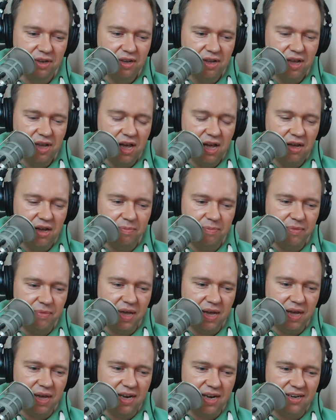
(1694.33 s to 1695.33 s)

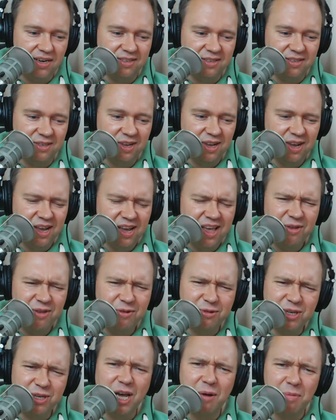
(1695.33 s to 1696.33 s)
and there
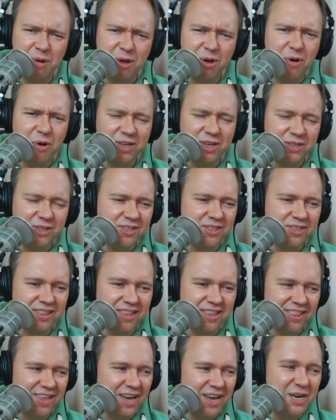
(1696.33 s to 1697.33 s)
was a couple of questions in
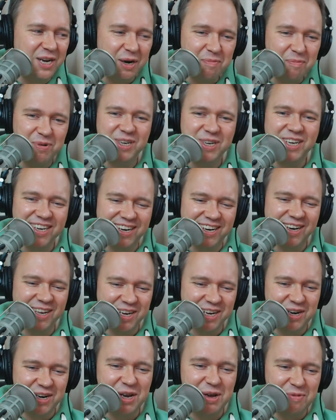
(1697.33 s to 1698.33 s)
that I didn't particularly
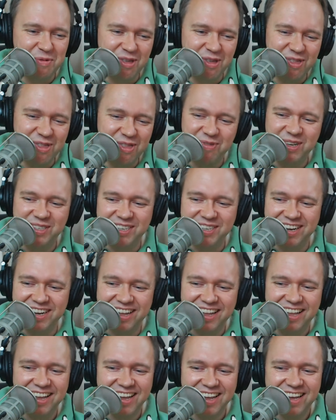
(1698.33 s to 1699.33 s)
agree with, but
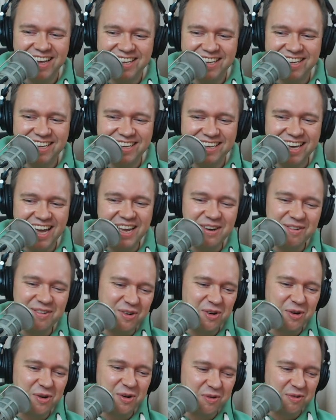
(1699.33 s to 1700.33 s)
you kind of
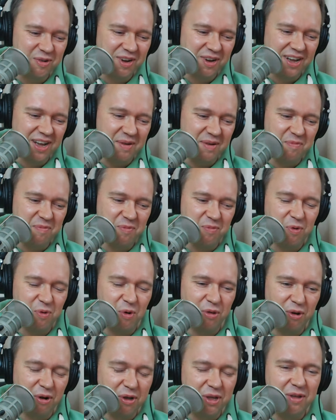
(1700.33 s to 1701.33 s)
know
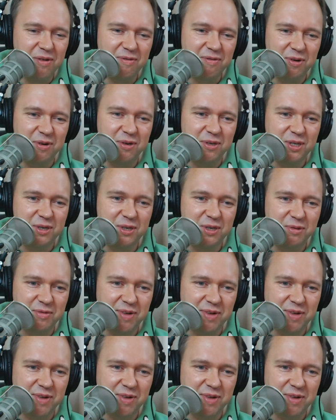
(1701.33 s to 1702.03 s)
what they're looking for in terms of